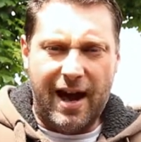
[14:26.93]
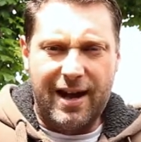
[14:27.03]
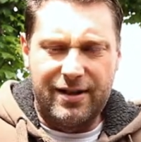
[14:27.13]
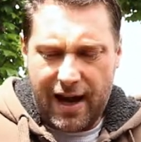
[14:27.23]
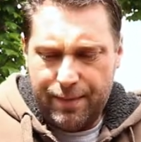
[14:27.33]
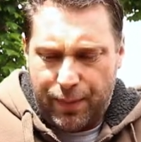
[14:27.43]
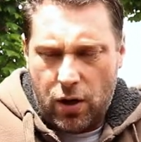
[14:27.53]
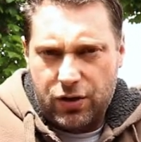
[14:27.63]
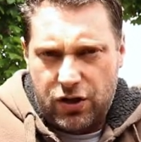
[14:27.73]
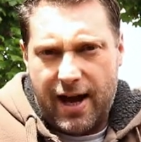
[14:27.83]
as a
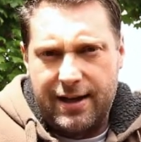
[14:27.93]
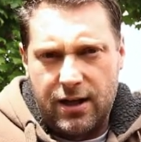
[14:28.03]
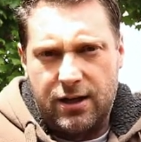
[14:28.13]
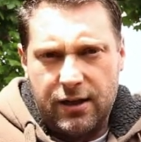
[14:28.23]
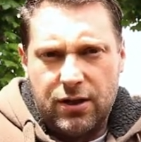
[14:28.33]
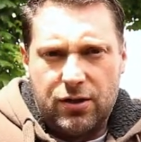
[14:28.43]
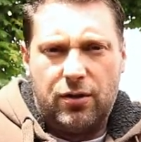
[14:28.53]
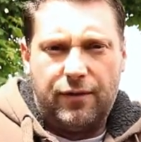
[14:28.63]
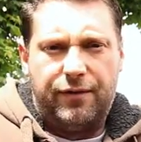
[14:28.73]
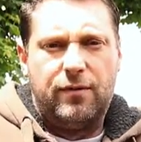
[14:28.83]
bog standard
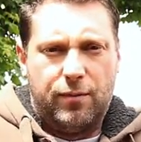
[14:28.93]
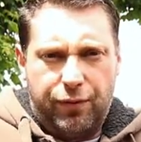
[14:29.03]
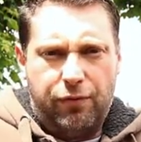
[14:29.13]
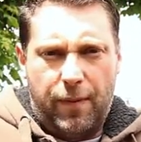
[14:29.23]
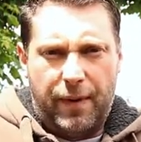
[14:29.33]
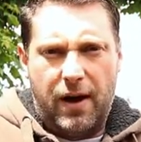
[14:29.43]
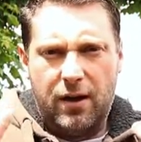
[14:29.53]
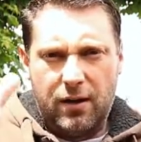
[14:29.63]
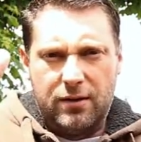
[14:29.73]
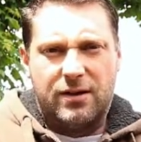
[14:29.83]
sort of proper
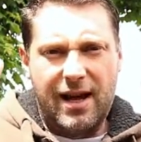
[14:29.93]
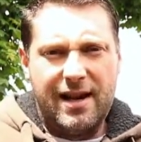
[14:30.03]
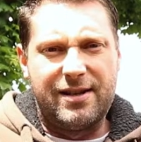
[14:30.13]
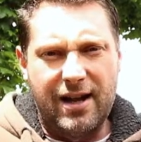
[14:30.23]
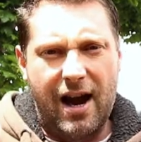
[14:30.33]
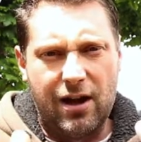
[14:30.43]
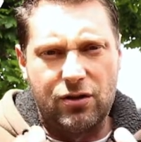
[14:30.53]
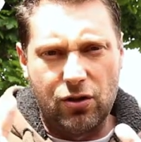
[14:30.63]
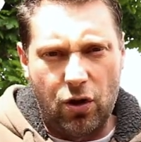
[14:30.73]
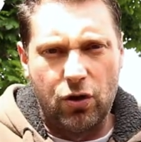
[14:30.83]
DSLR
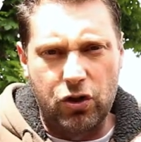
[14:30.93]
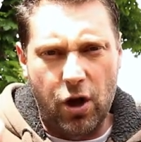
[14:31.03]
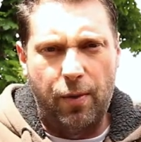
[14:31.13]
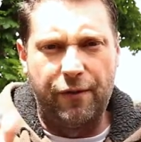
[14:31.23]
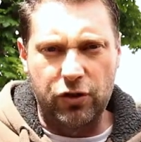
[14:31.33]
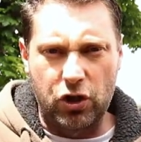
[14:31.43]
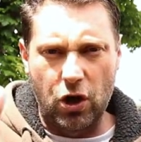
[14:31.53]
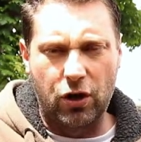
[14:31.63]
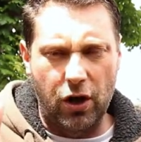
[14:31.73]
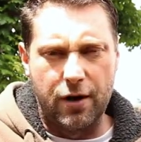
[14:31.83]
on top of
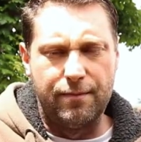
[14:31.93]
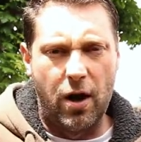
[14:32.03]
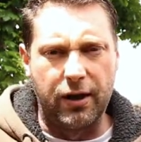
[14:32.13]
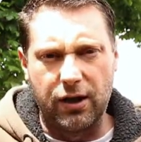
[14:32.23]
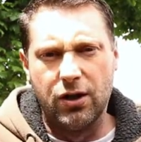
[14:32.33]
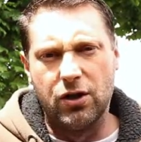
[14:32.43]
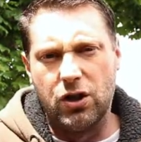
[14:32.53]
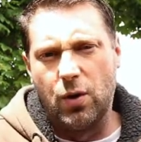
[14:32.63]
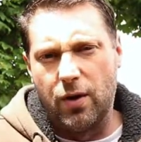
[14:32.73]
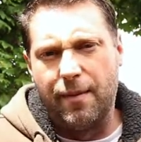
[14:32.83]
shotgun mic
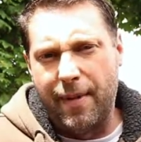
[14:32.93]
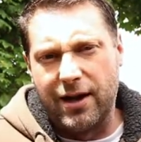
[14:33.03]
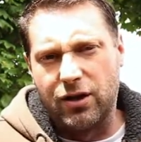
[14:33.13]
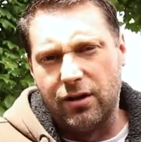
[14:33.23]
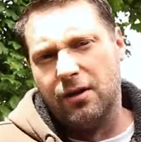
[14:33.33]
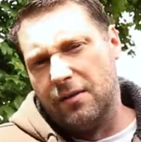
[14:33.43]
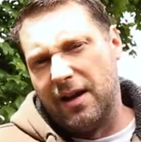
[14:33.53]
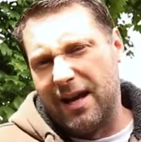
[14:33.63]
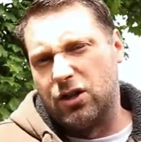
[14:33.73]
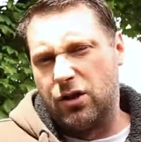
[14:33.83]
you would imagine
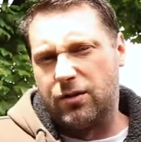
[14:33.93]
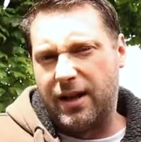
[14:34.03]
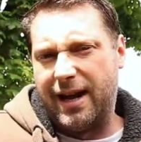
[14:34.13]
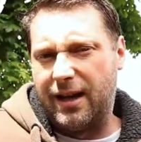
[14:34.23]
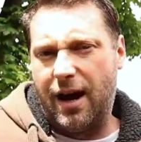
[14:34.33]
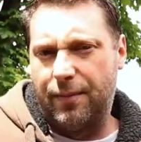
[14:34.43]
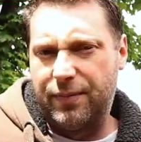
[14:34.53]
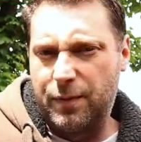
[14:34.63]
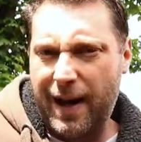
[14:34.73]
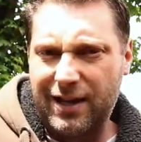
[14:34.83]
it to take up
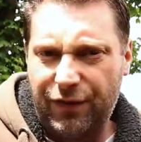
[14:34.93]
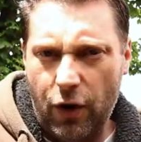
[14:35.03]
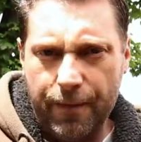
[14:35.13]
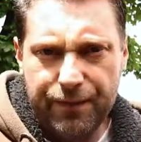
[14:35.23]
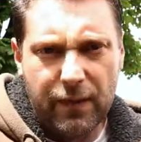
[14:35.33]
space for.